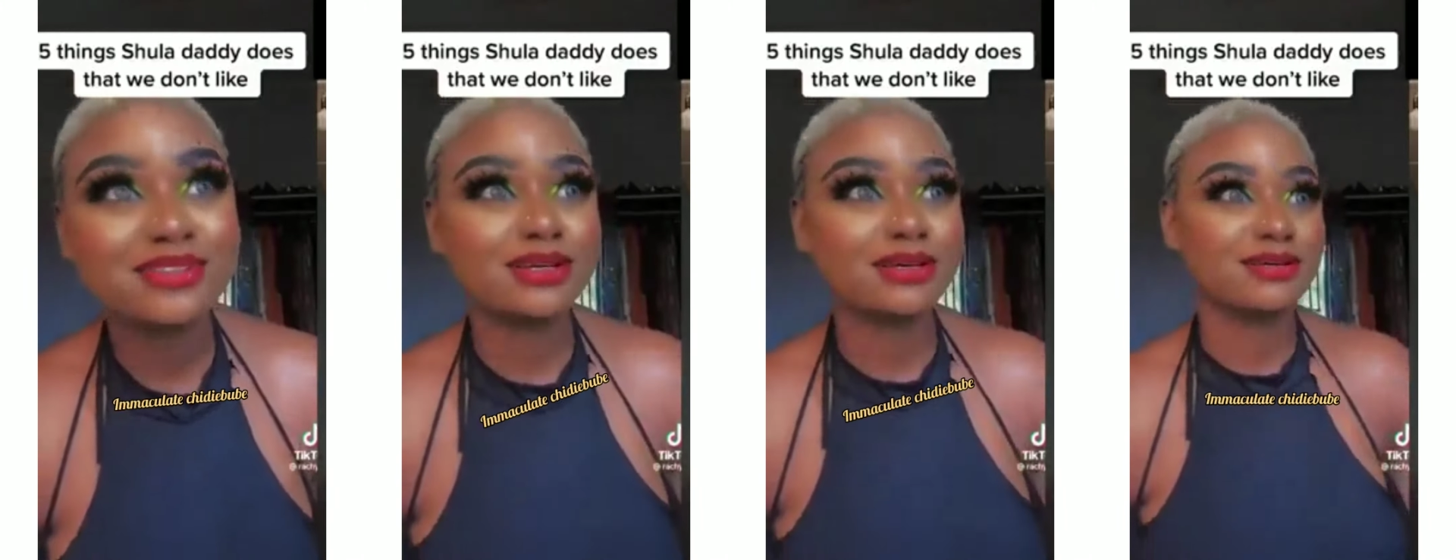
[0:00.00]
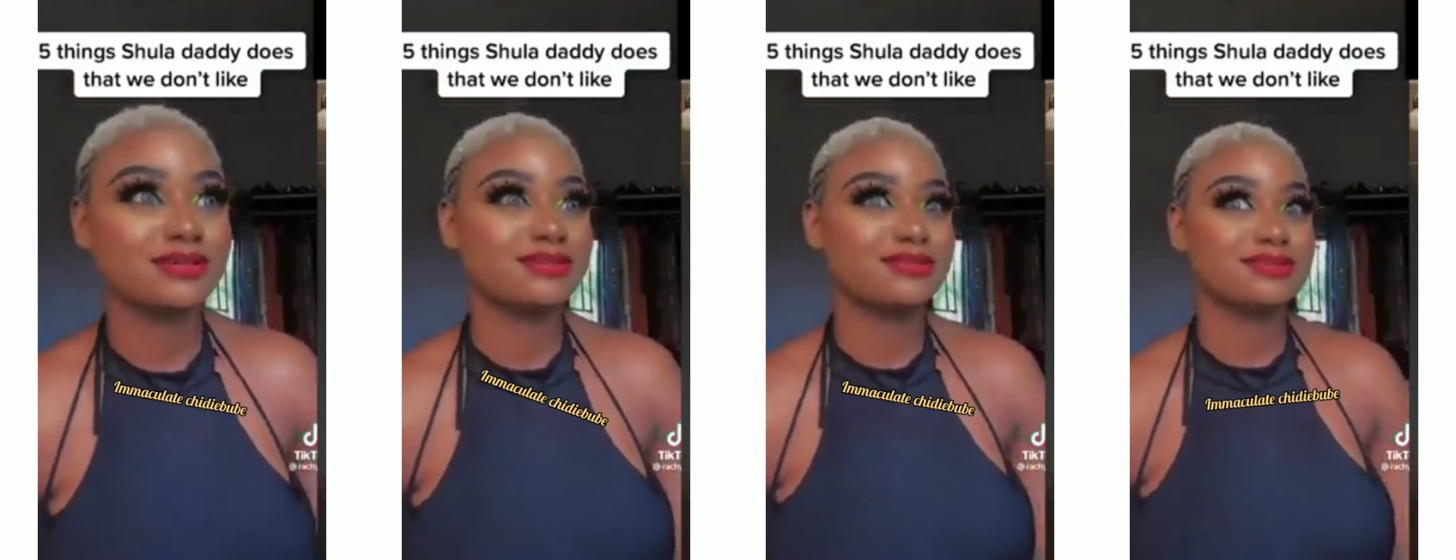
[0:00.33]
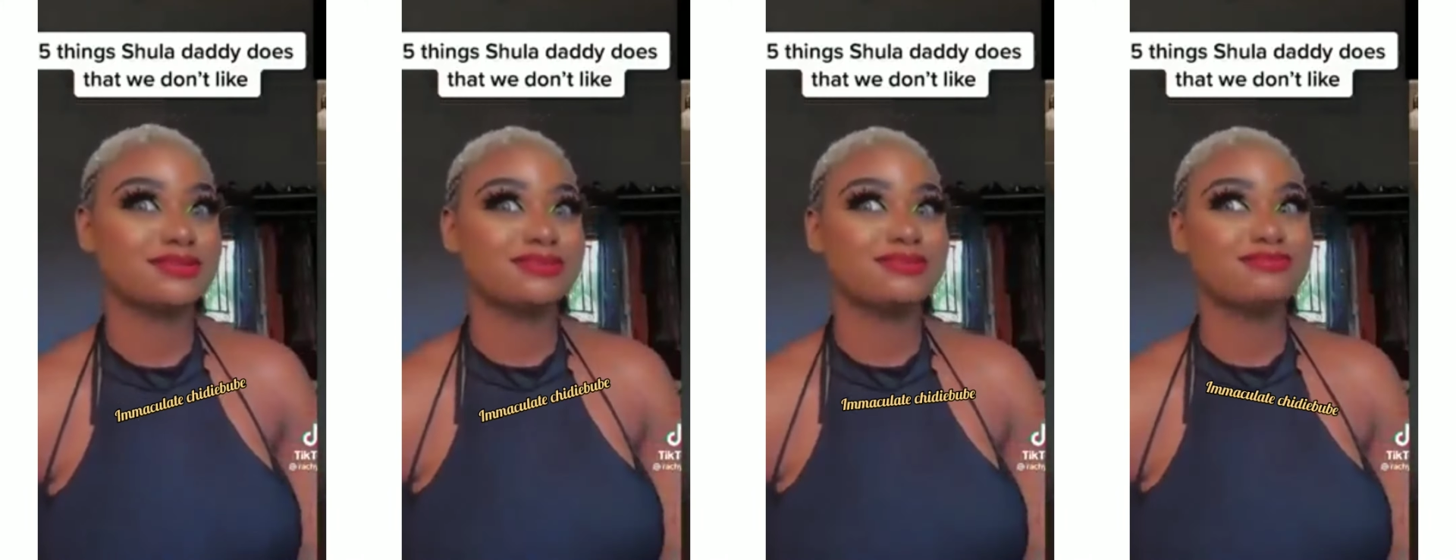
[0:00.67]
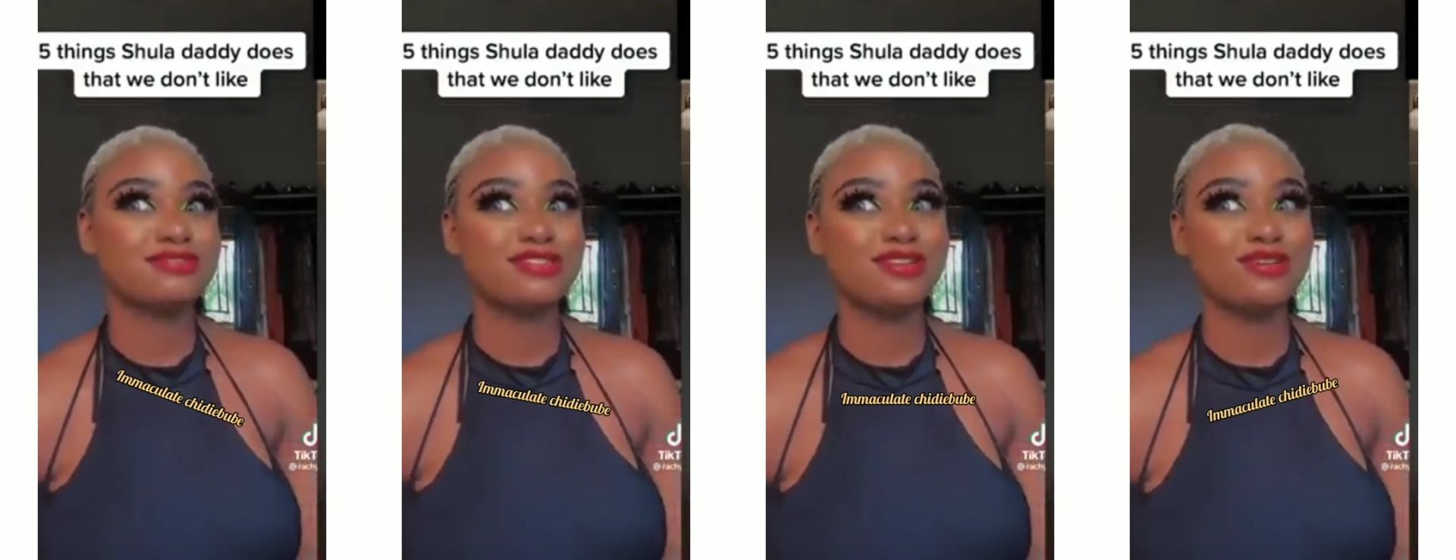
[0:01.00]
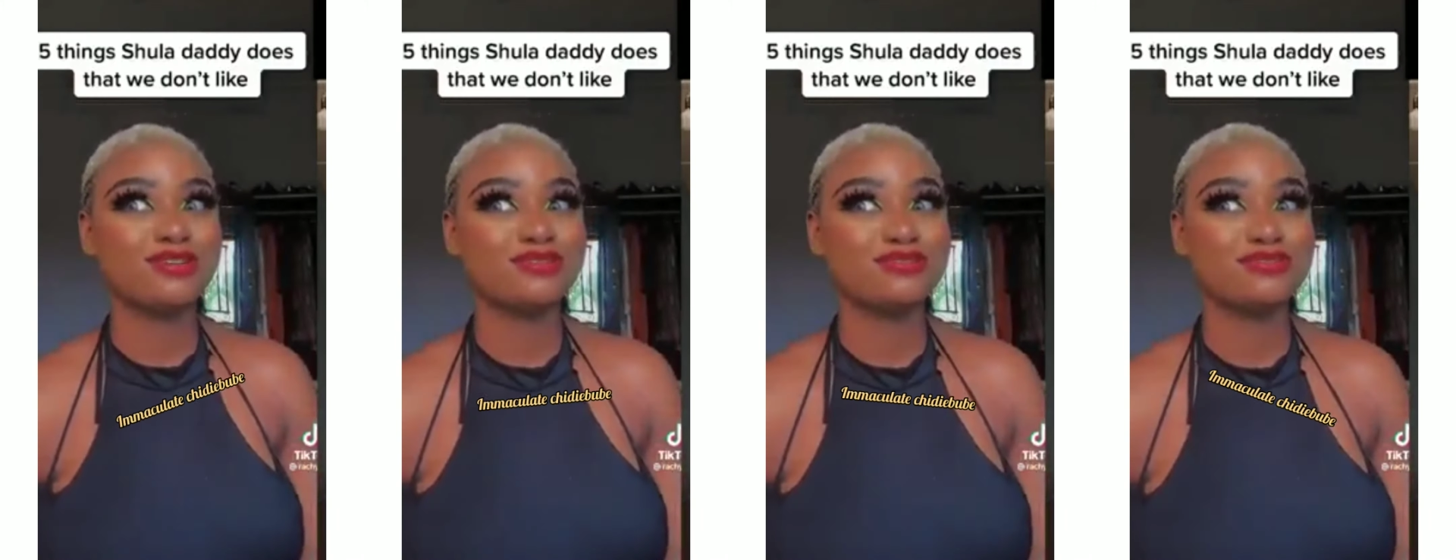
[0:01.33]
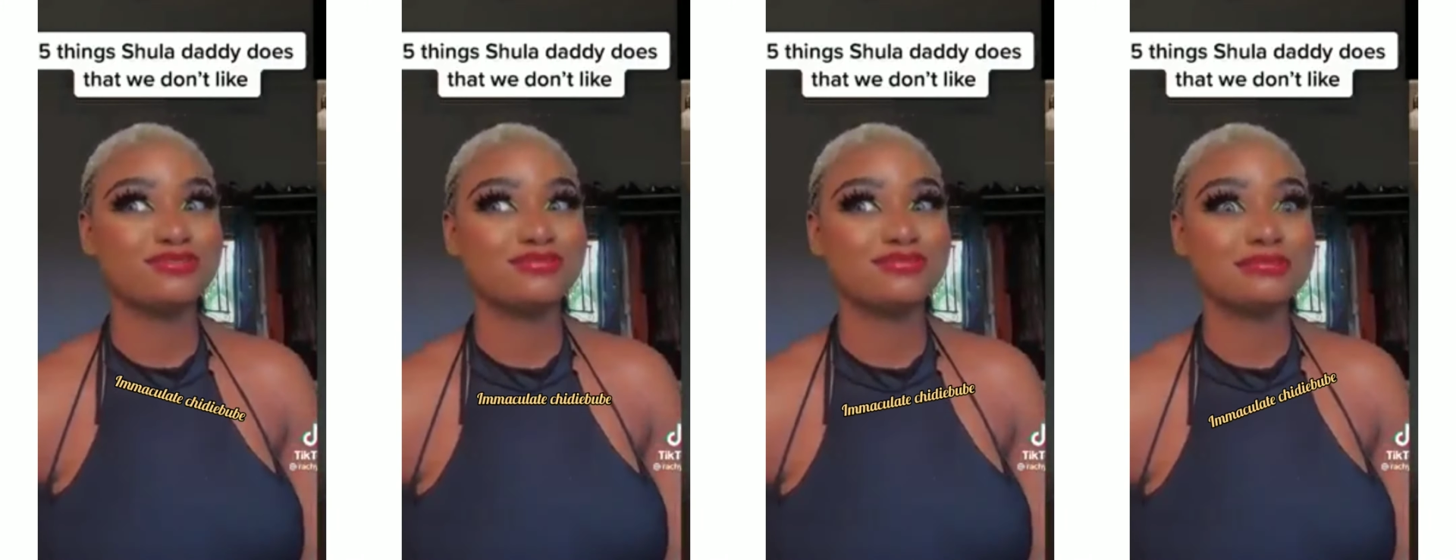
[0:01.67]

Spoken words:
Oh, it's love.